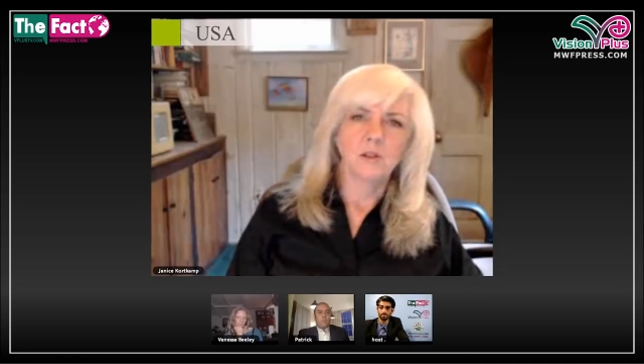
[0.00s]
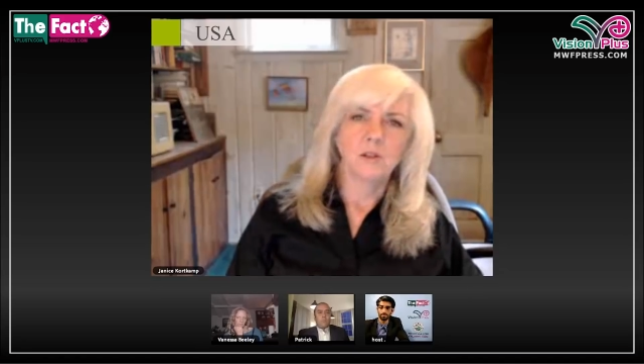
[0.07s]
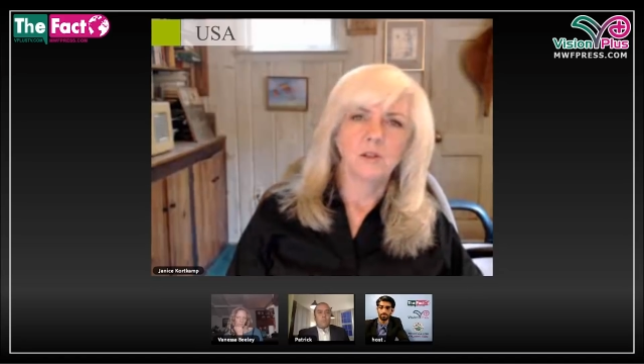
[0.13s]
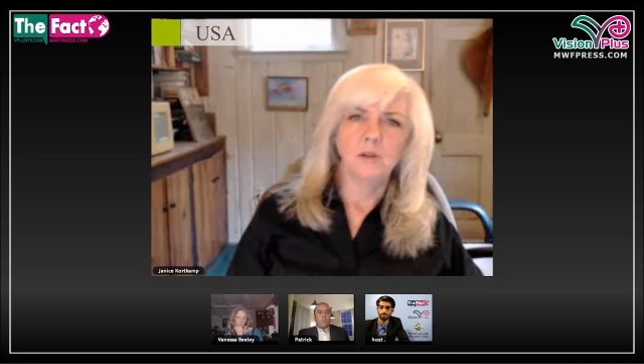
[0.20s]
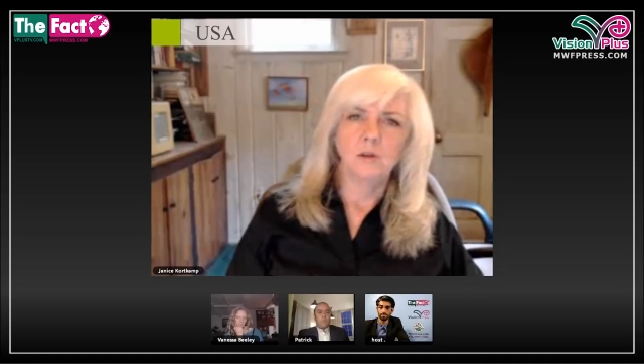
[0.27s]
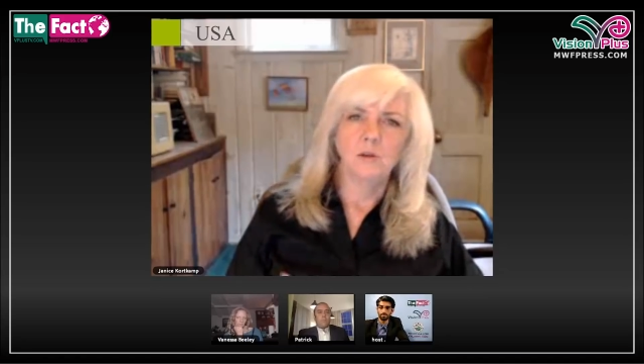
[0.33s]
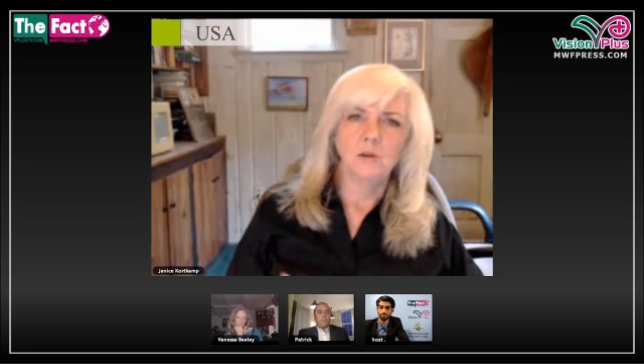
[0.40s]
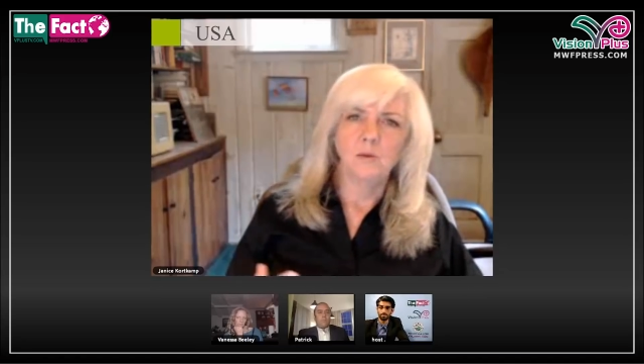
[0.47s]

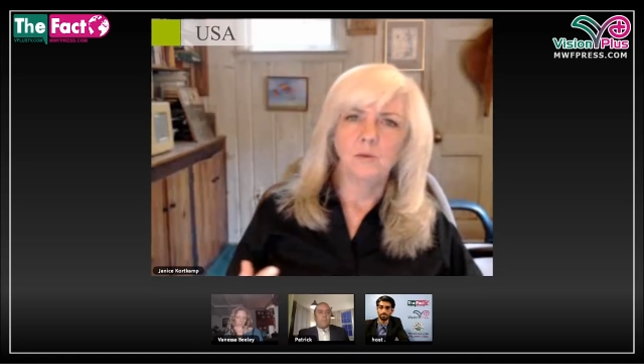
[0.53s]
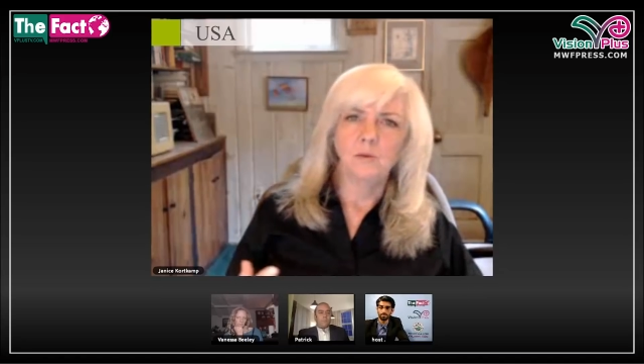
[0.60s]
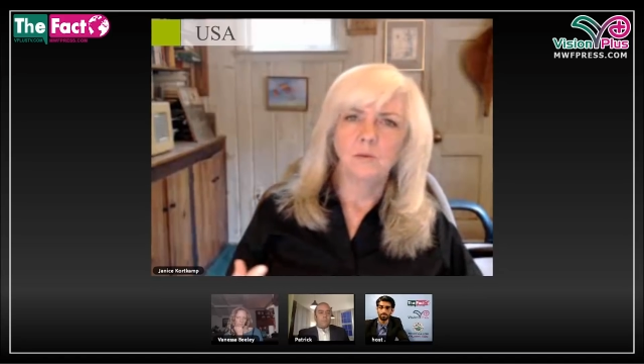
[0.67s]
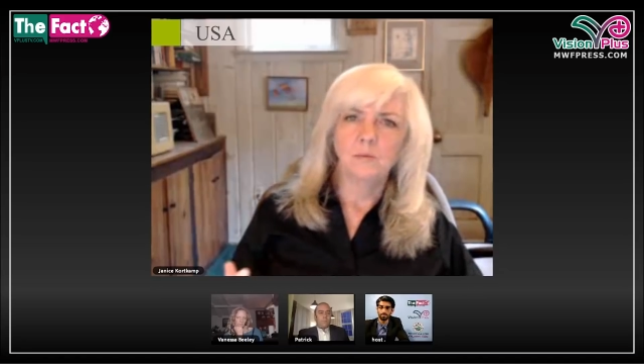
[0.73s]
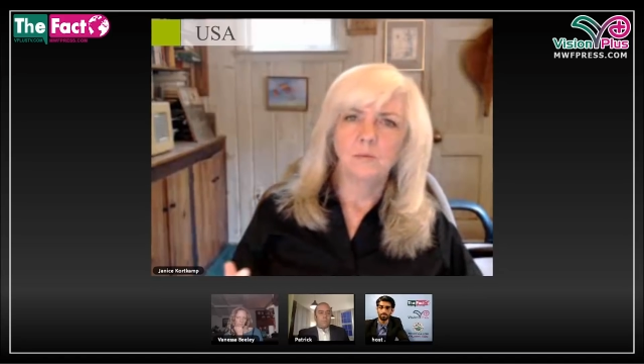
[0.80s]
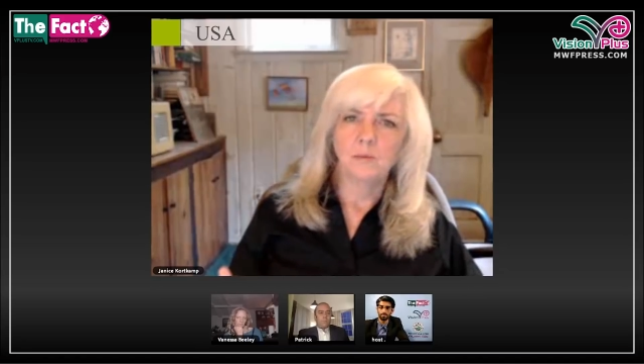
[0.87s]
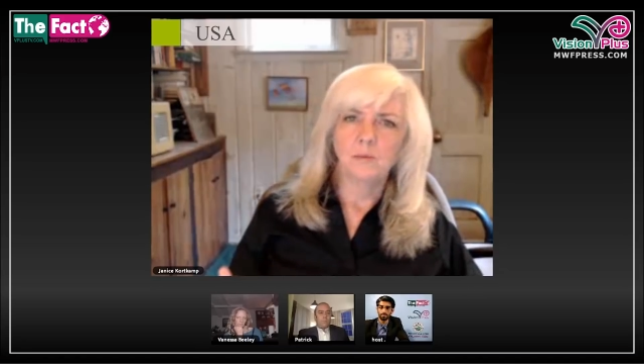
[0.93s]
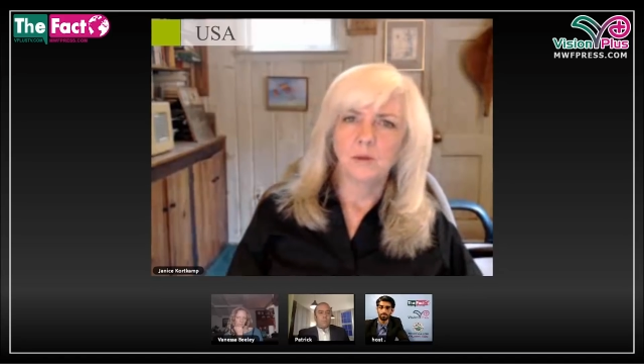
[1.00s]

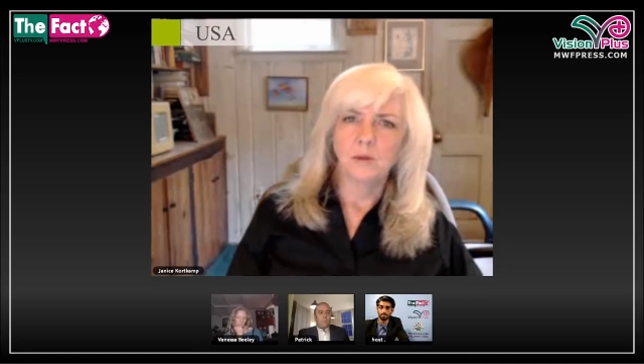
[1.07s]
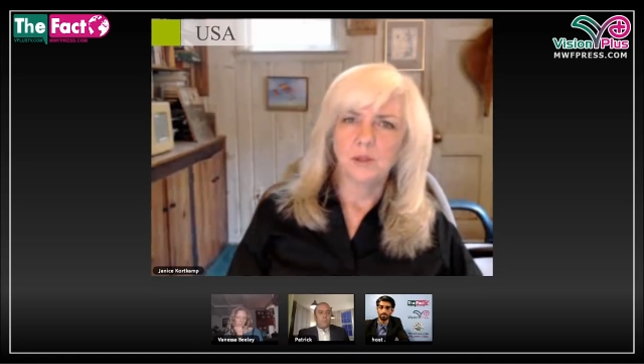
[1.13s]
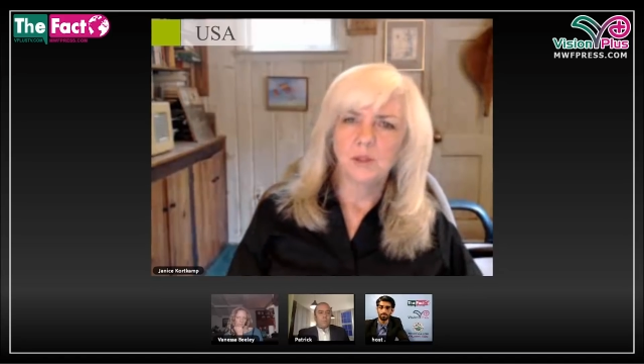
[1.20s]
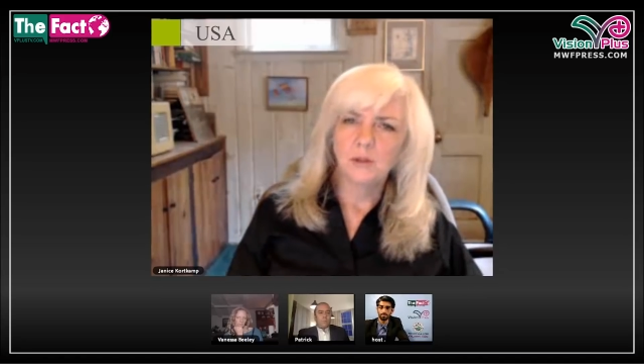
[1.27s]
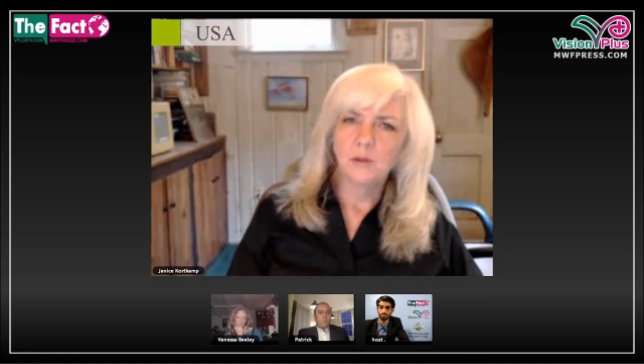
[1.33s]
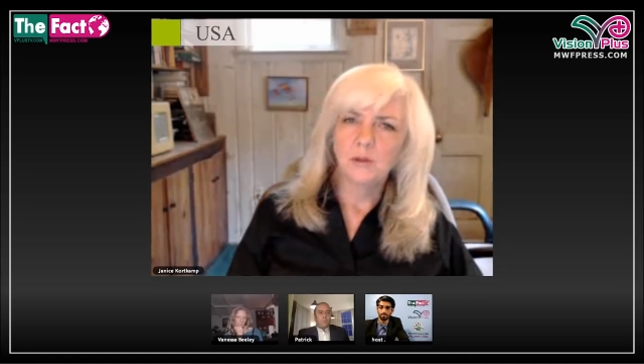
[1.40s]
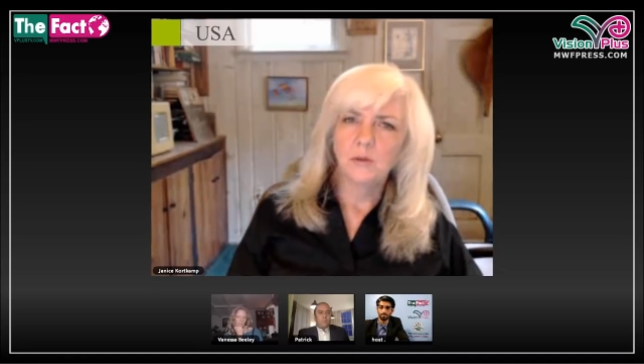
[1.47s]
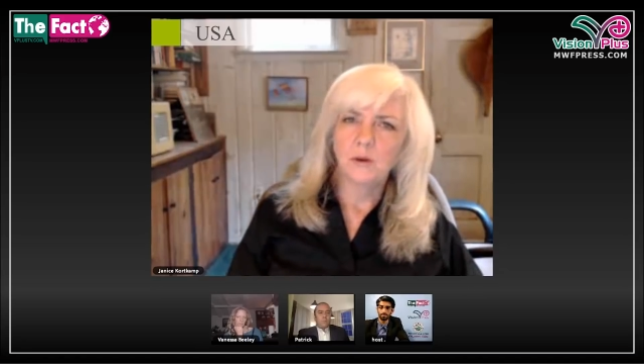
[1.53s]
to
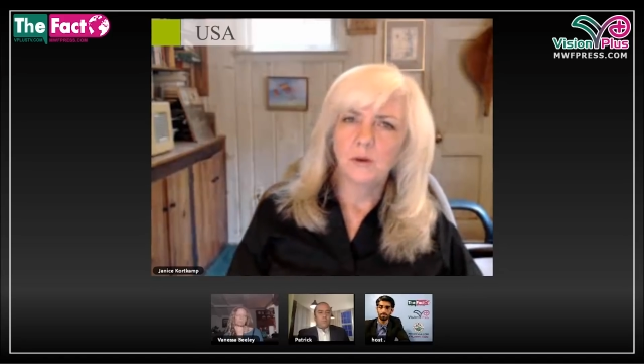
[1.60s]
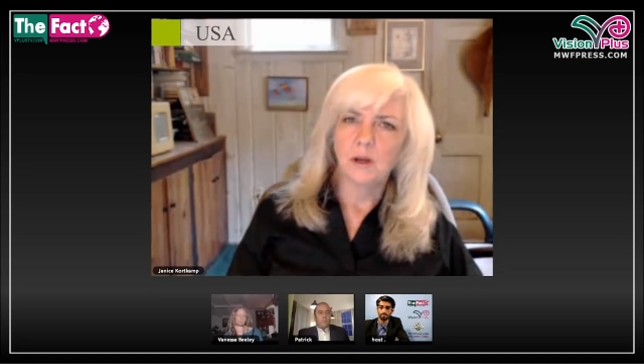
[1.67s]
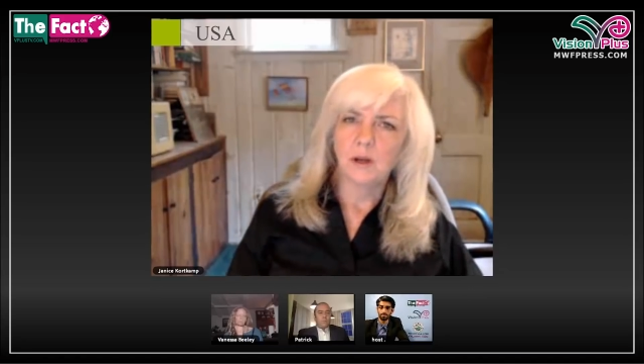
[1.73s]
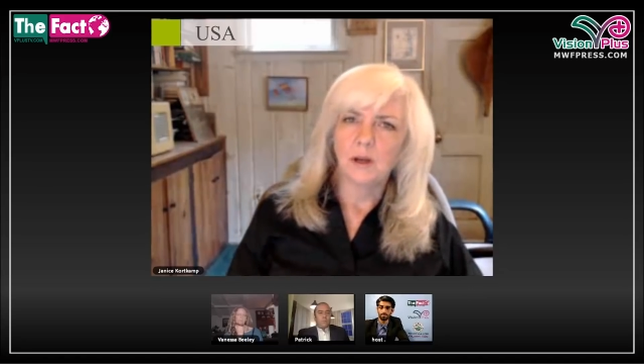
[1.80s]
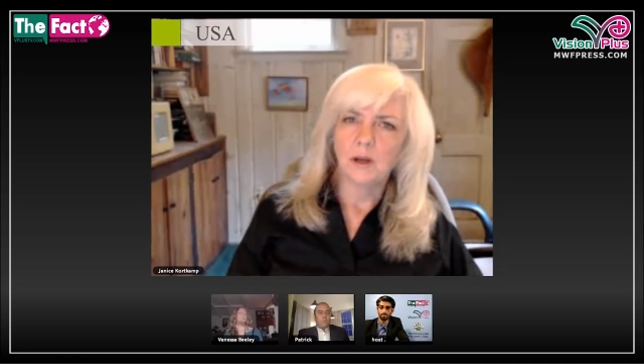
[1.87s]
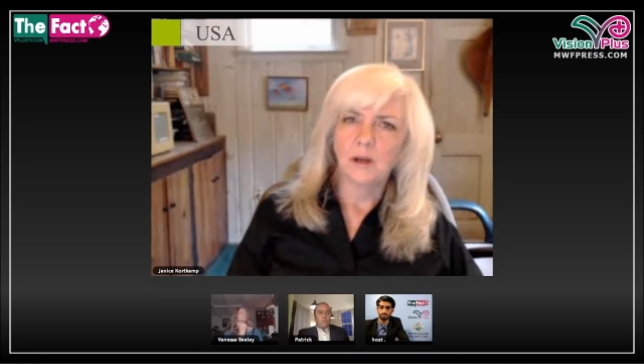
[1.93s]
pursue